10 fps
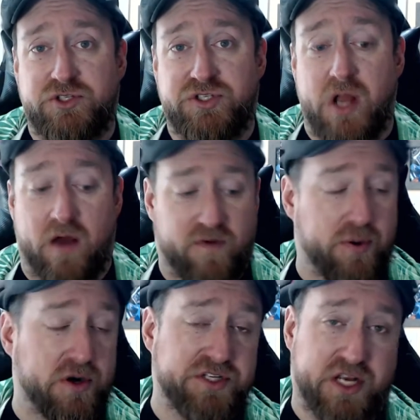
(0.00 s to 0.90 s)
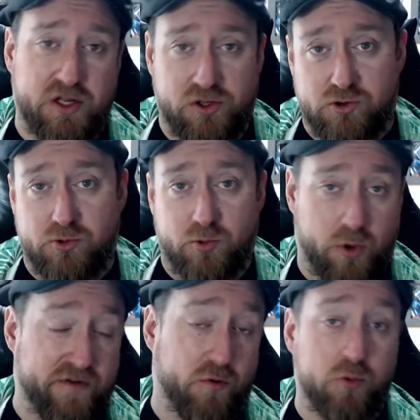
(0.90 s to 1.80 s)
of a particular,
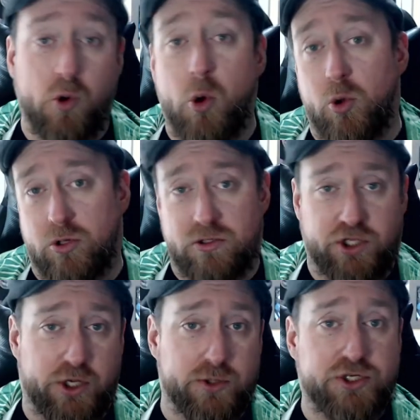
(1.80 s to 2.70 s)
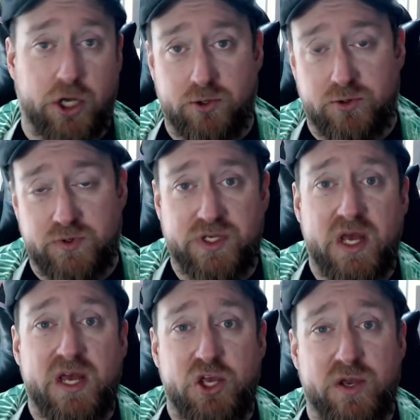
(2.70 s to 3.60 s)
whatever role you chose,
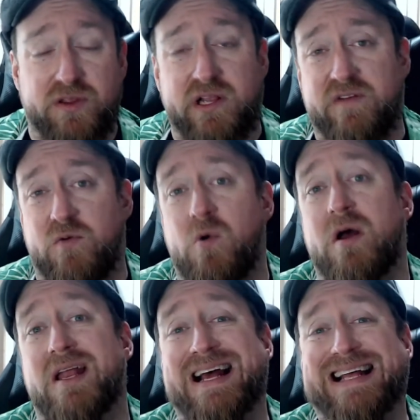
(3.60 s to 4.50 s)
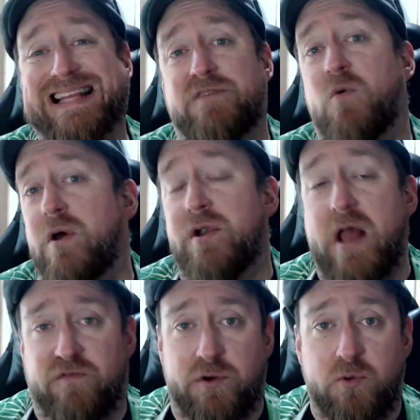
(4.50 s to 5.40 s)
you get the level 1. Level 1 in
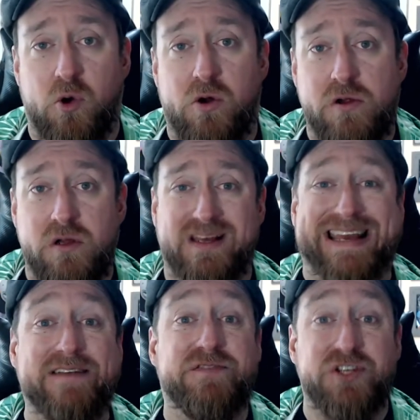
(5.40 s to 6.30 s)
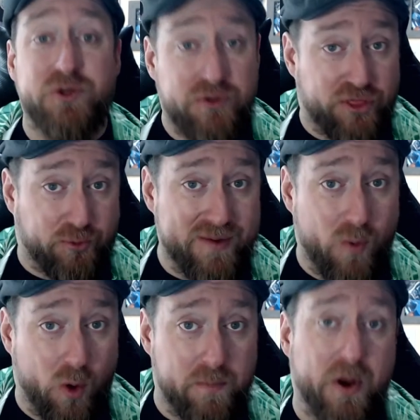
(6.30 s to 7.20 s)
every role gives you 3
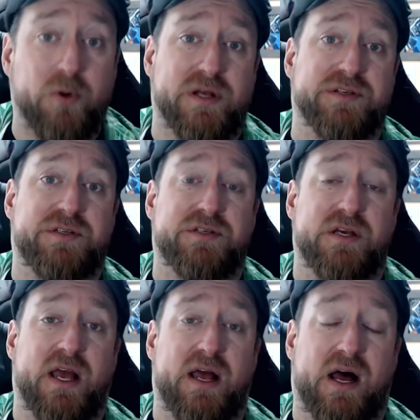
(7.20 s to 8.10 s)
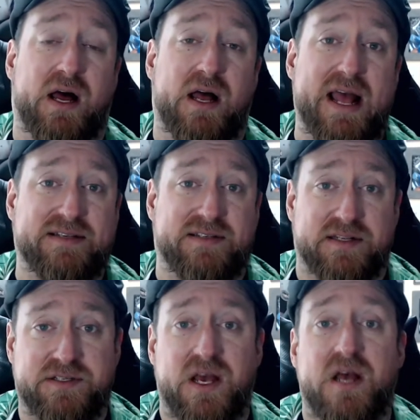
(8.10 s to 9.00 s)
more bonus
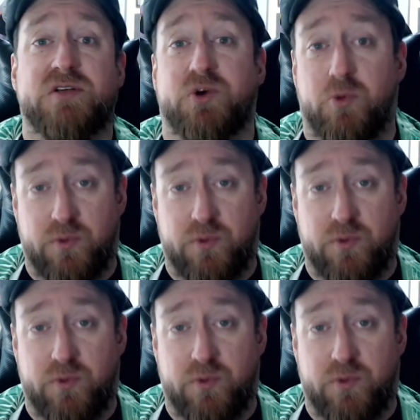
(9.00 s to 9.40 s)
essence. So